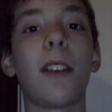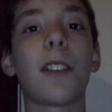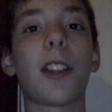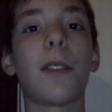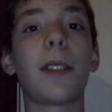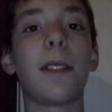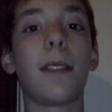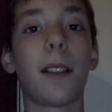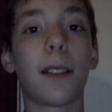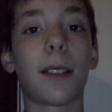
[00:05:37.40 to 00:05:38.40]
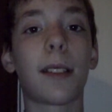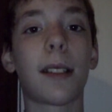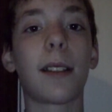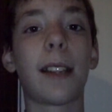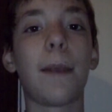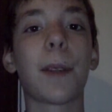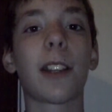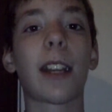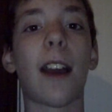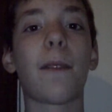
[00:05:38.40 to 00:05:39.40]
So keep a
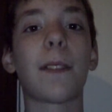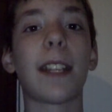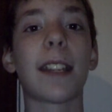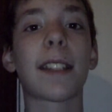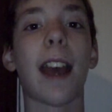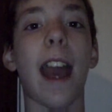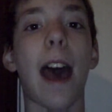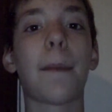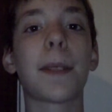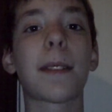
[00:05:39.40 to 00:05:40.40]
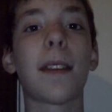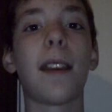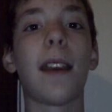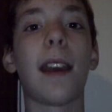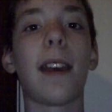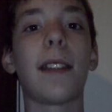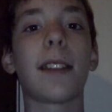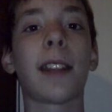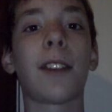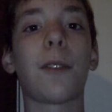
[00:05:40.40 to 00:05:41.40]
lookout for DSiApps, and
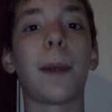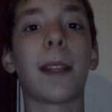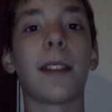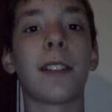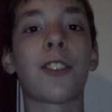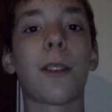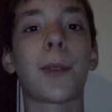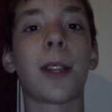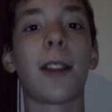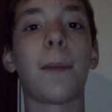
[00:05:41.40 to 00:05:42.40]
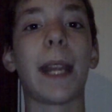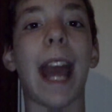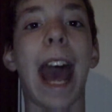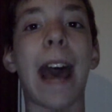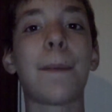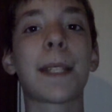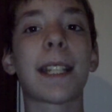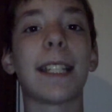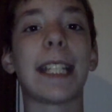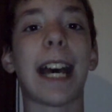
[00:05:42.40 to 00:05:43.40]
the link will be in the description. It'll be
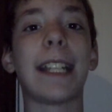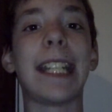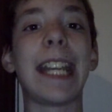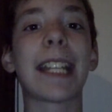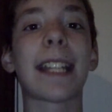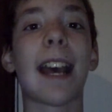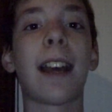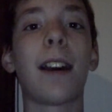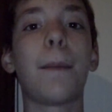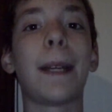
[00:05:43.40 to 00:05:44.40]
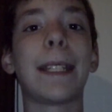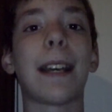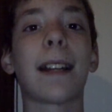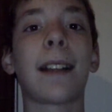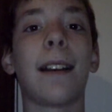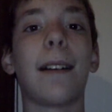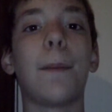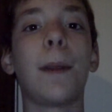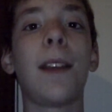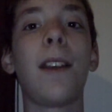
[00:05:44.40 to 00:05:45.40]

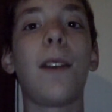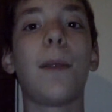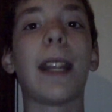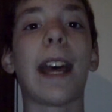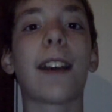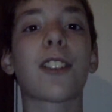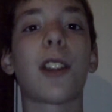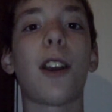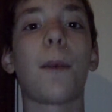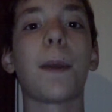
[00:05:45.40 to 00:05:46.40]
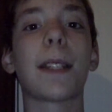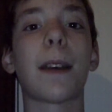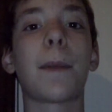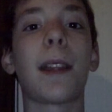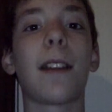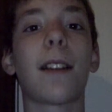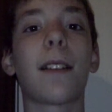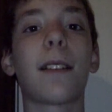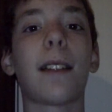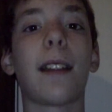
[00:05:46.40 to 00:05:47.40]
apps.DSiHub.com when that actually opens up
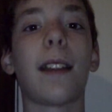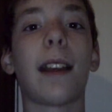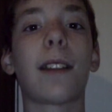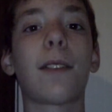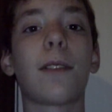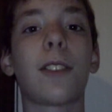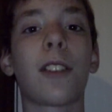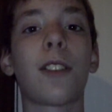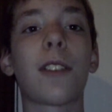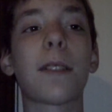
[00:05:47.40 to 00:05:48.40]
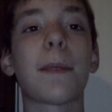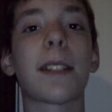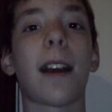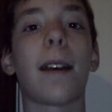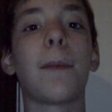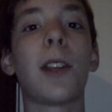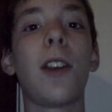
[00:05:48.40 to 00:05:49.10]
here during Christmas time.